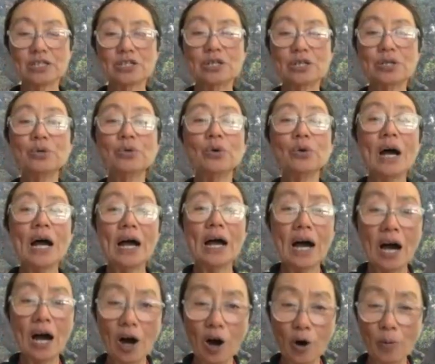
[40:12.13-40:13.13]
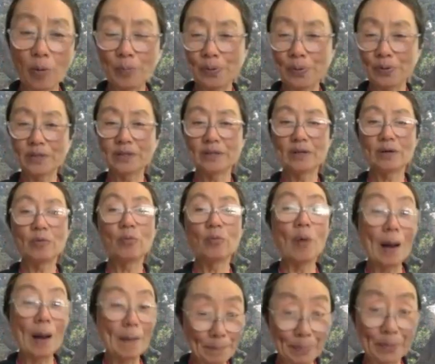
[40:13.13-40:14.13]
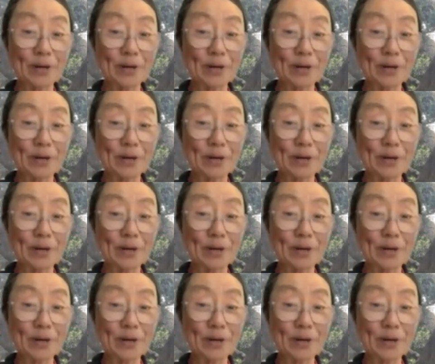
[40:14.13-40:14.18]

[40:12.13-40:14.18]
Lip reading: to help one